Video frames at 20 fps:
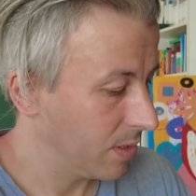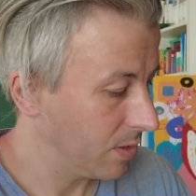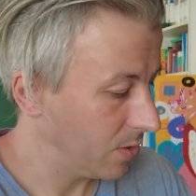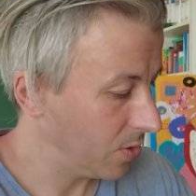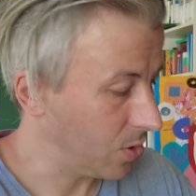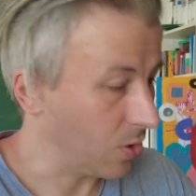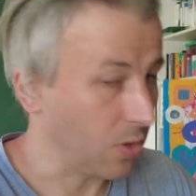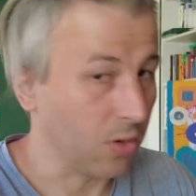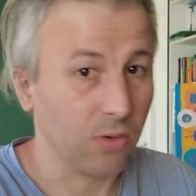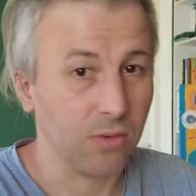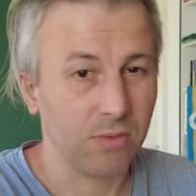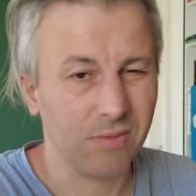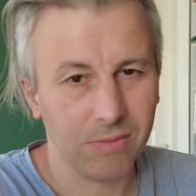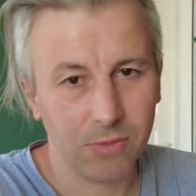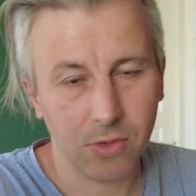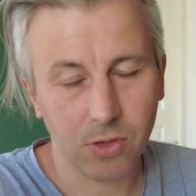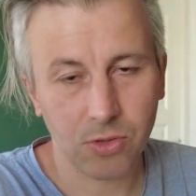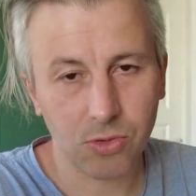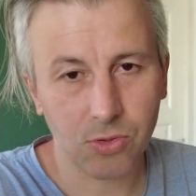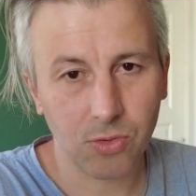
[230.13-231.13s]
So
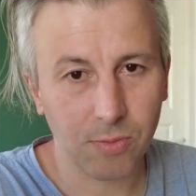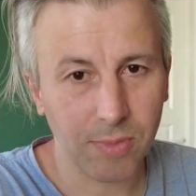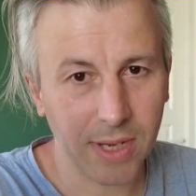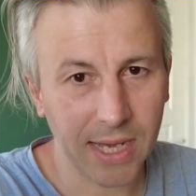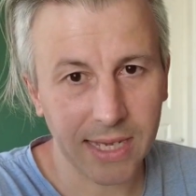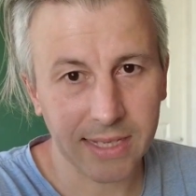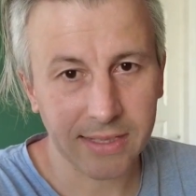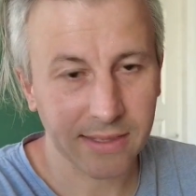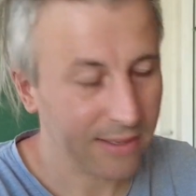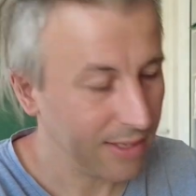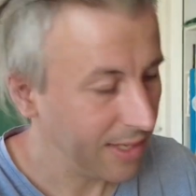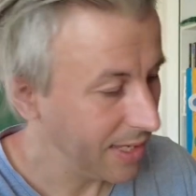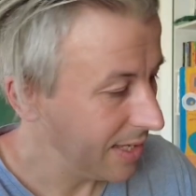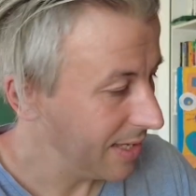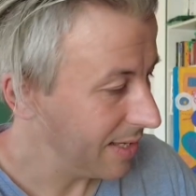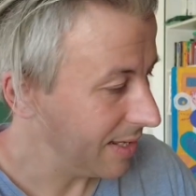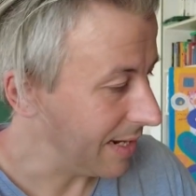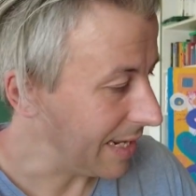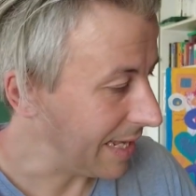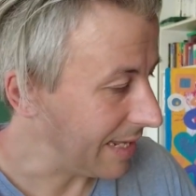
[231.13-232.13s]
not too bad.
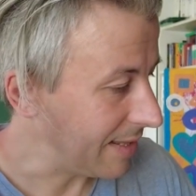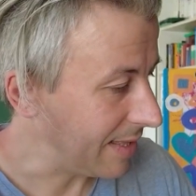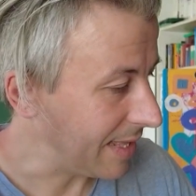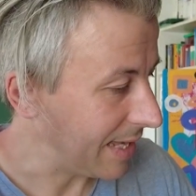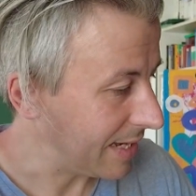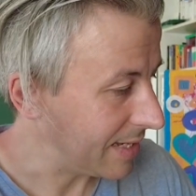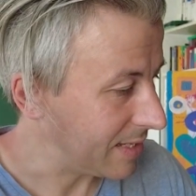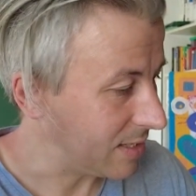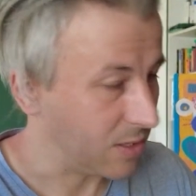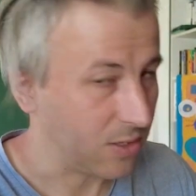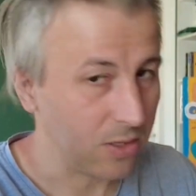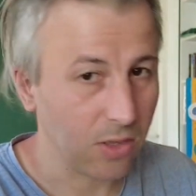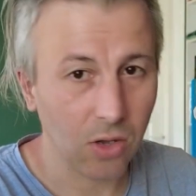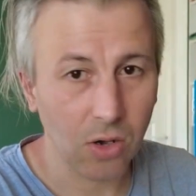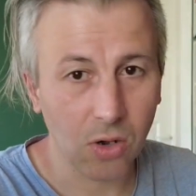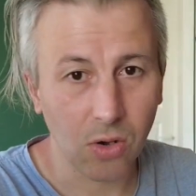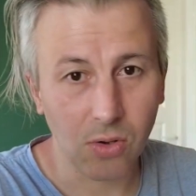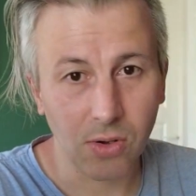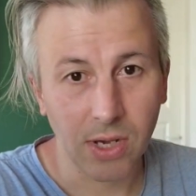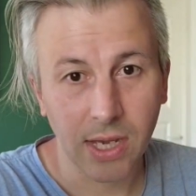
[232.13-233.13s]
Land tax is
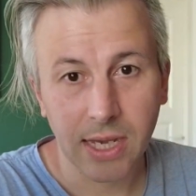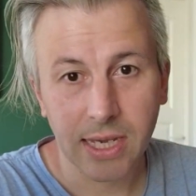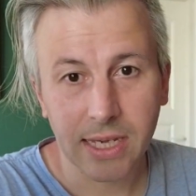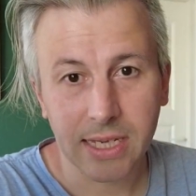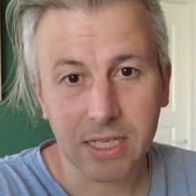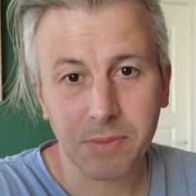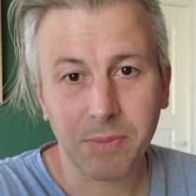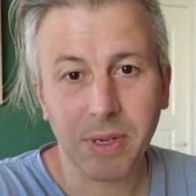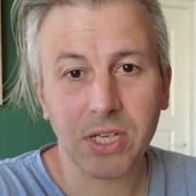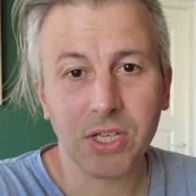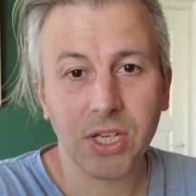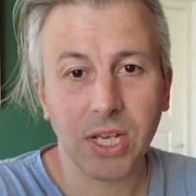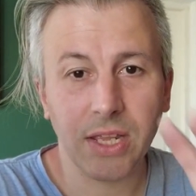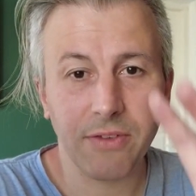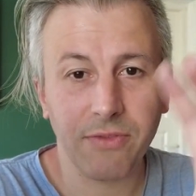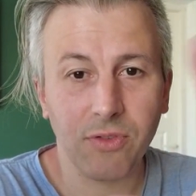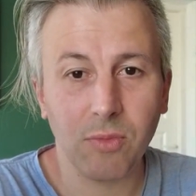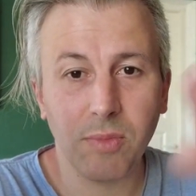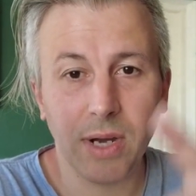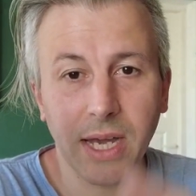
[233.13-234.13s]
low, especially
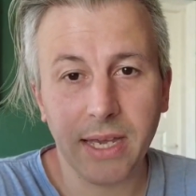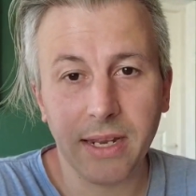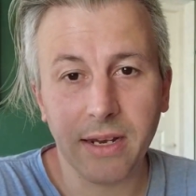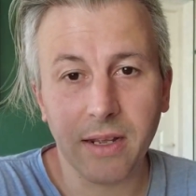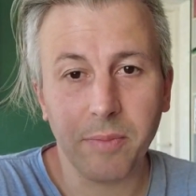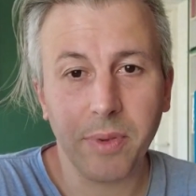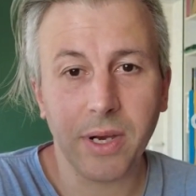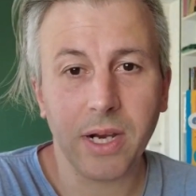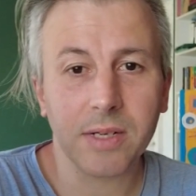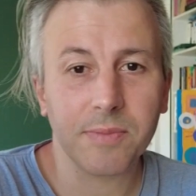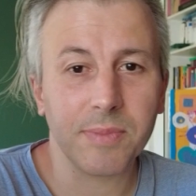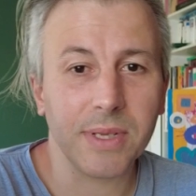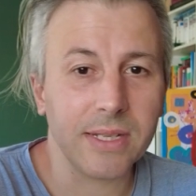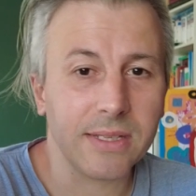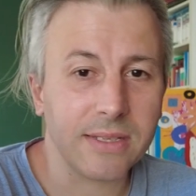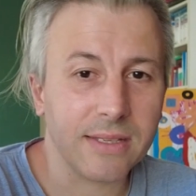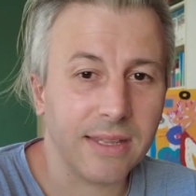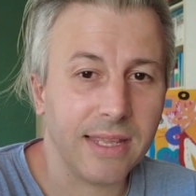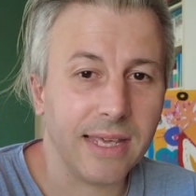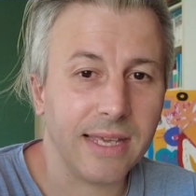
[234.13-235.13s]
if you buy an
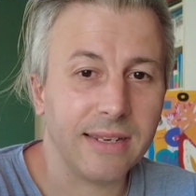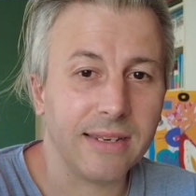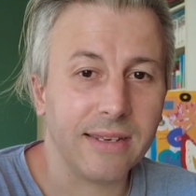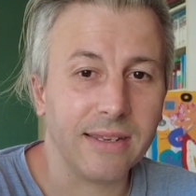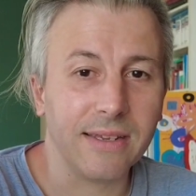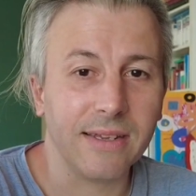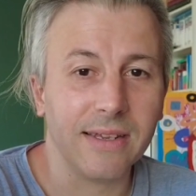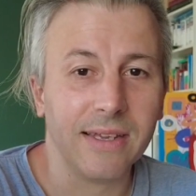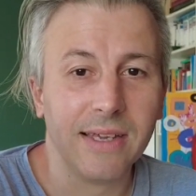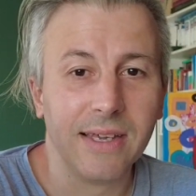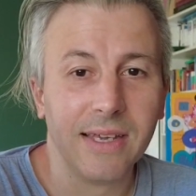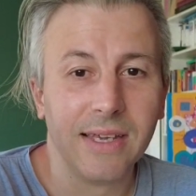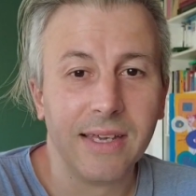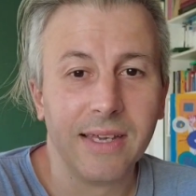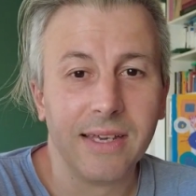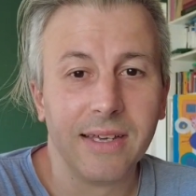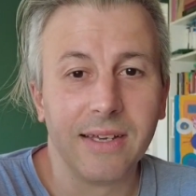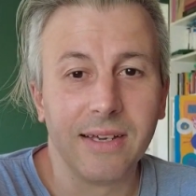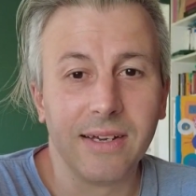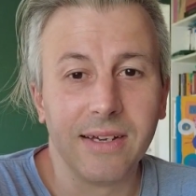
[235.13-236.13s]
apartment, then
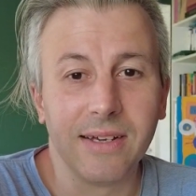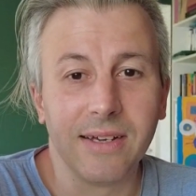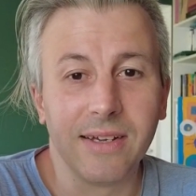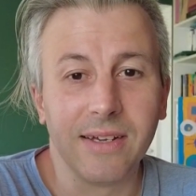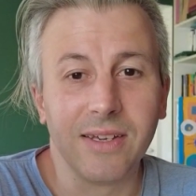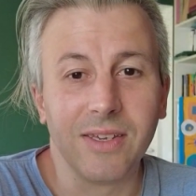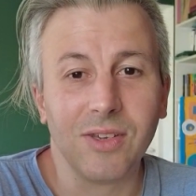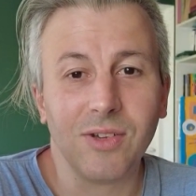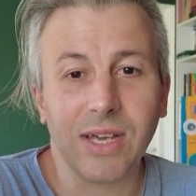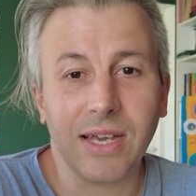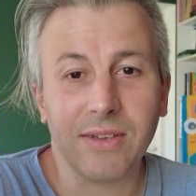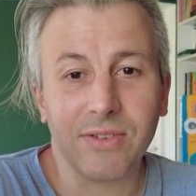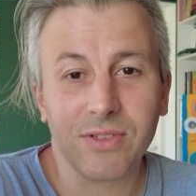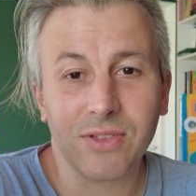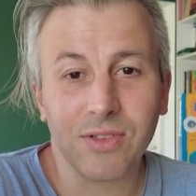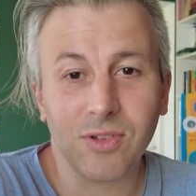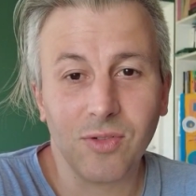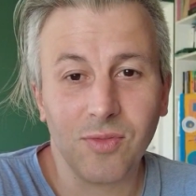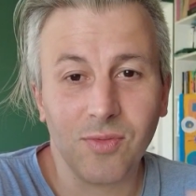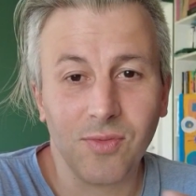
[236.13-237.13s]
you have
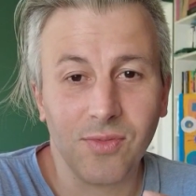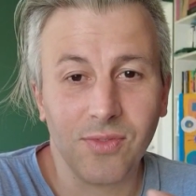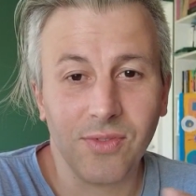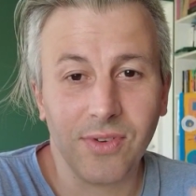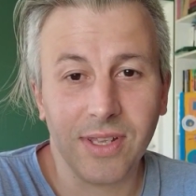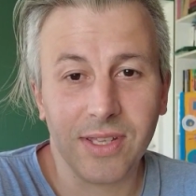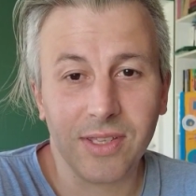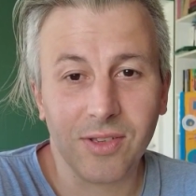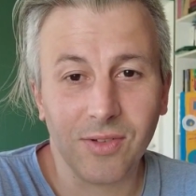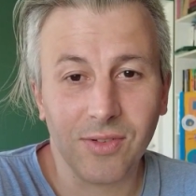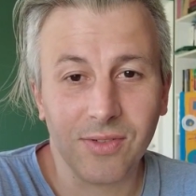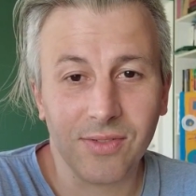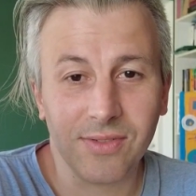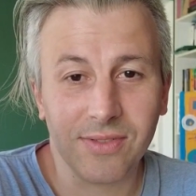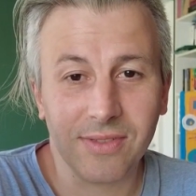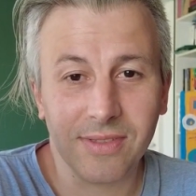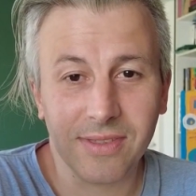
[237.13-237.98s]
so little